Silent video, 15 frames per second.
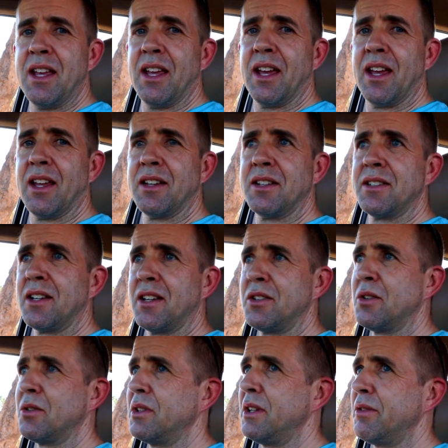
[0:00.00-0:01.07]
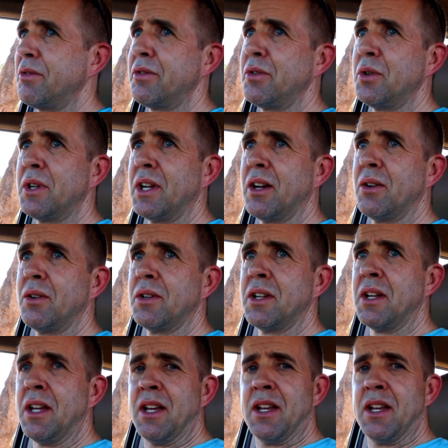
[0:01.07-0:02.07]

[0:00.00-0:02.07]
and don't leave food out.